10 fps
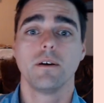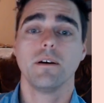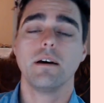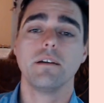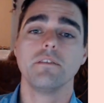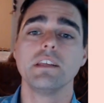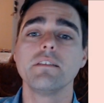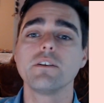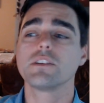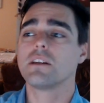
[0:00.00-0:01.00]
Then
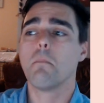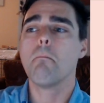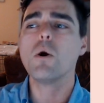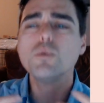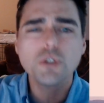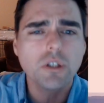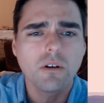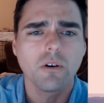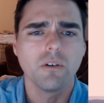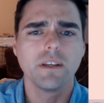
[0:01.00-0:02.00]
there's an
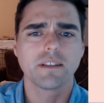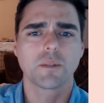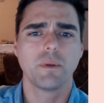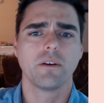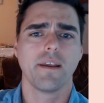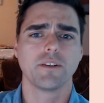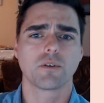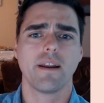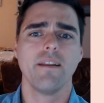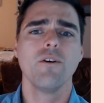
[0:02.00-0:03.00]
emotional experience,
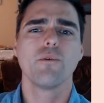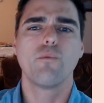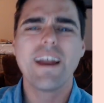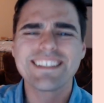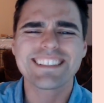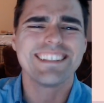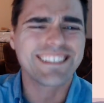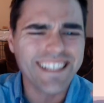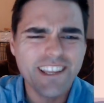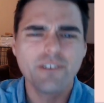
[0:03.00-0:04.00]
right? Restless,
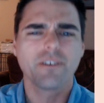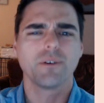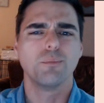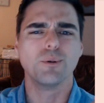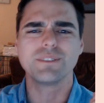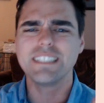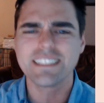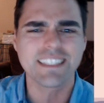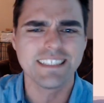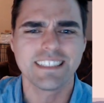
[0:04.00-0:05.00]
irritable,
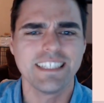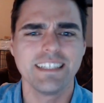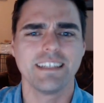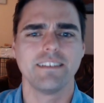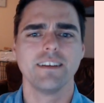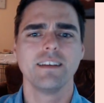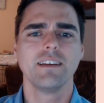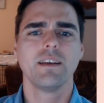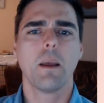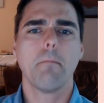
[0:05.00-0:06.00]
discontented,
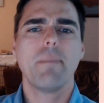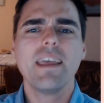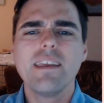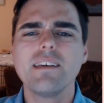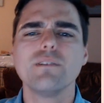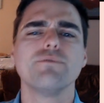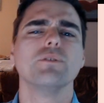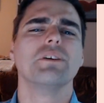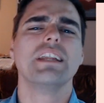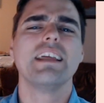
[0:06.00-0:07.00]
pitiful,
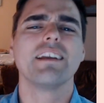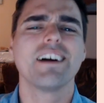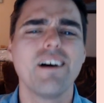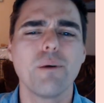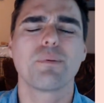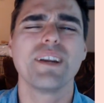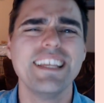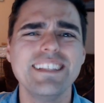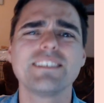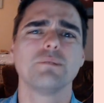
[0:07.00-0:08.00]
and
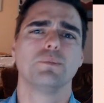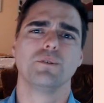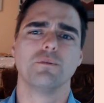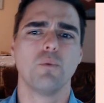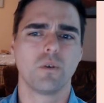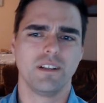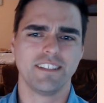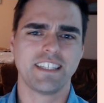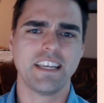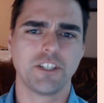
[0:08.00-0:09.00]
incomprehensible
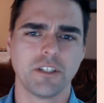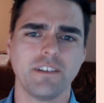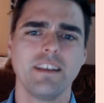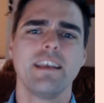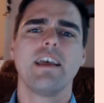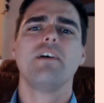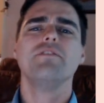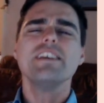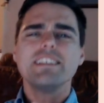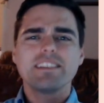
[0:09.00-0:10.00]
demoralization. And
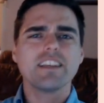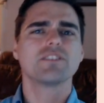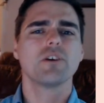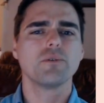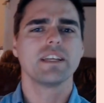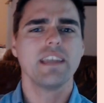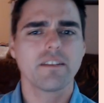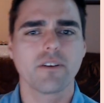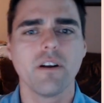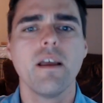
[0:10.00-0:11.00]
these things go
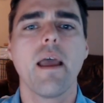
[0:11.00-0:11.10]
together, and